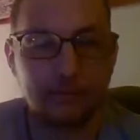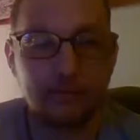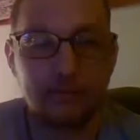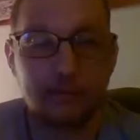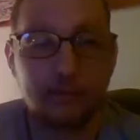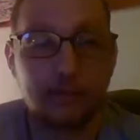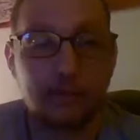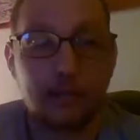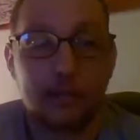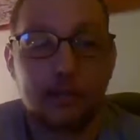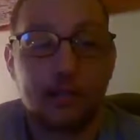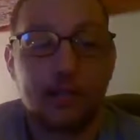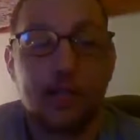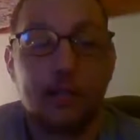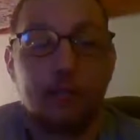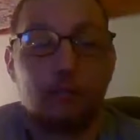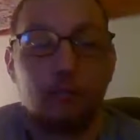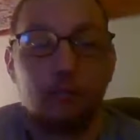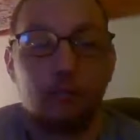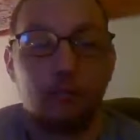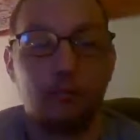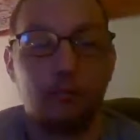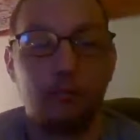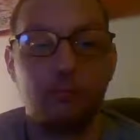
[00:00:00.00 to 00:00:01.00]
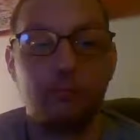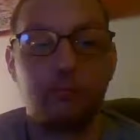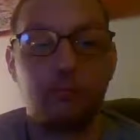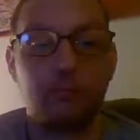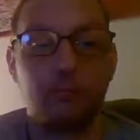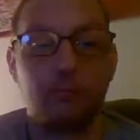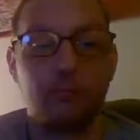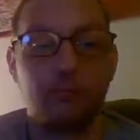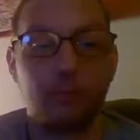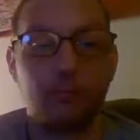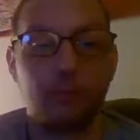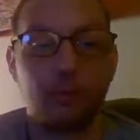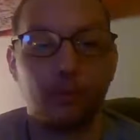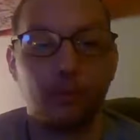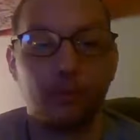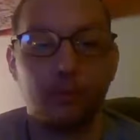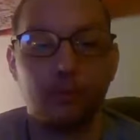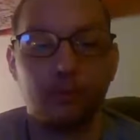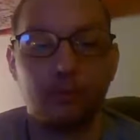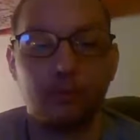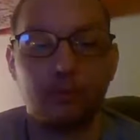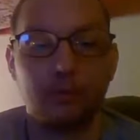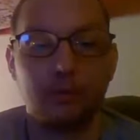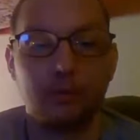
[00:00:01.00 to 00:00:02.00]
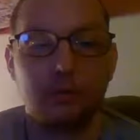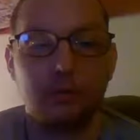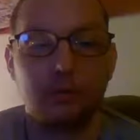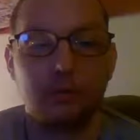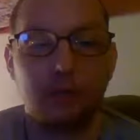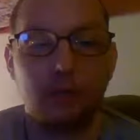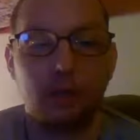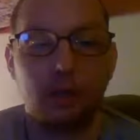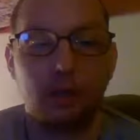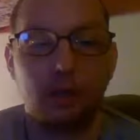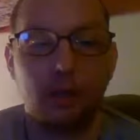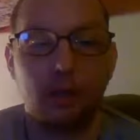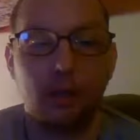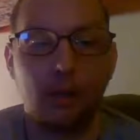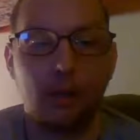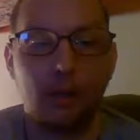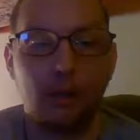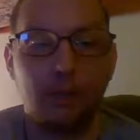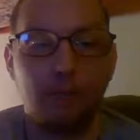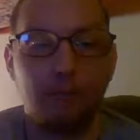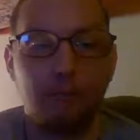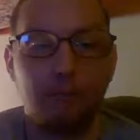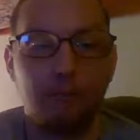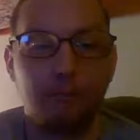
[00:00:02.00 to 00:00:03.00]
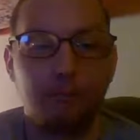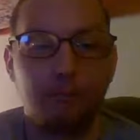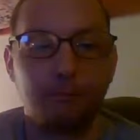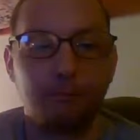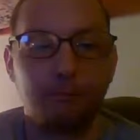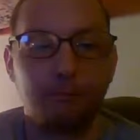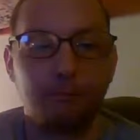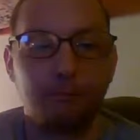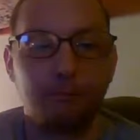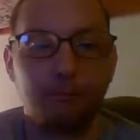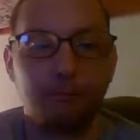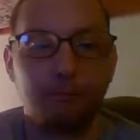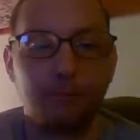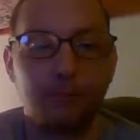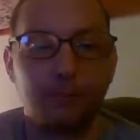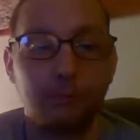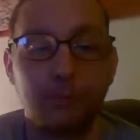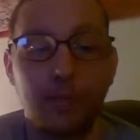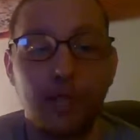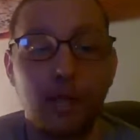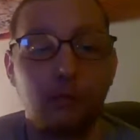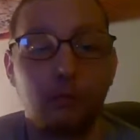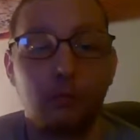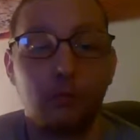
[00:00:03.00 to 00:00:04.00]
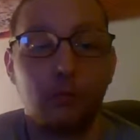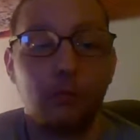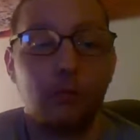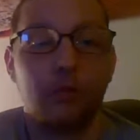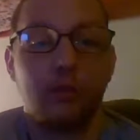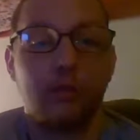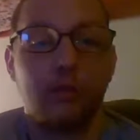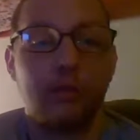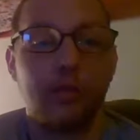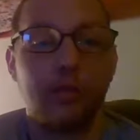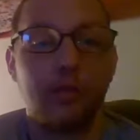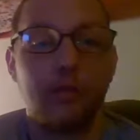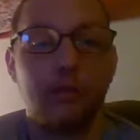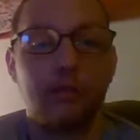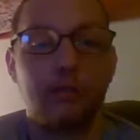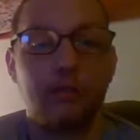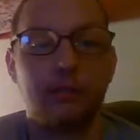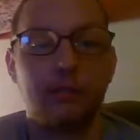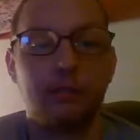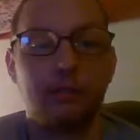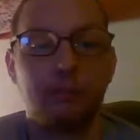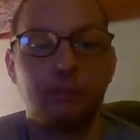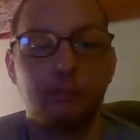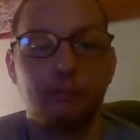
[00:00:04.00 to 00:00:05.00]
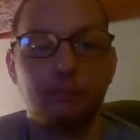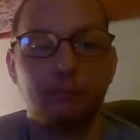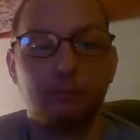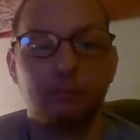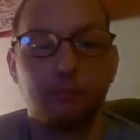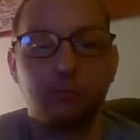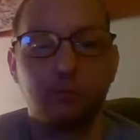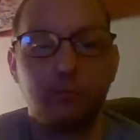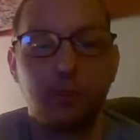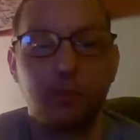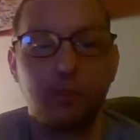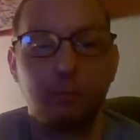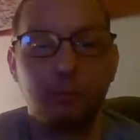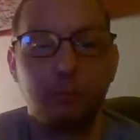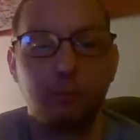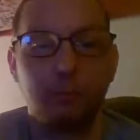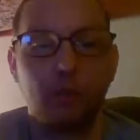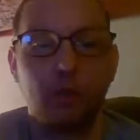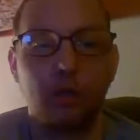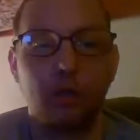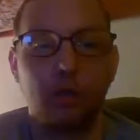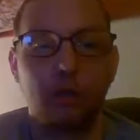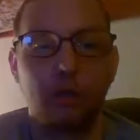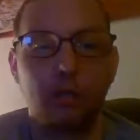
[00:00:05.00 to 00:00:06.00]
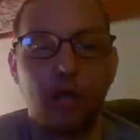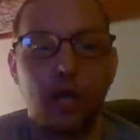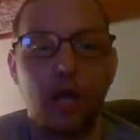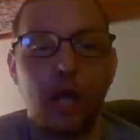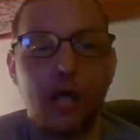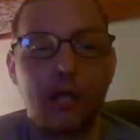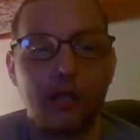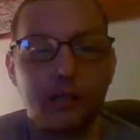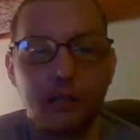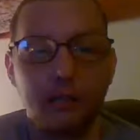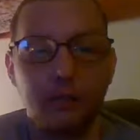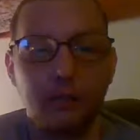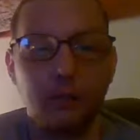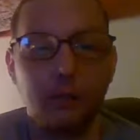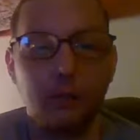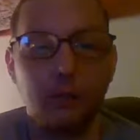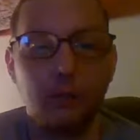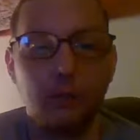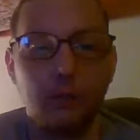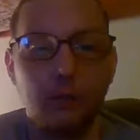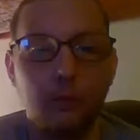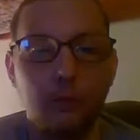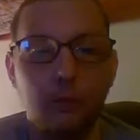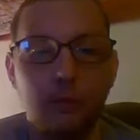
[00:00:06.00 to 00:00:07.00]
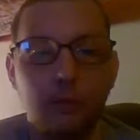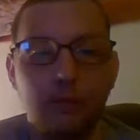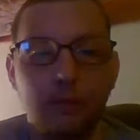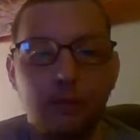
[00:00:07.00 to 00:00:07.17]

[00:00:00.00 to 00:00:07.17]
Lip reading: so I can't root for the Bruins. Um, I'm not rooting against them, but I do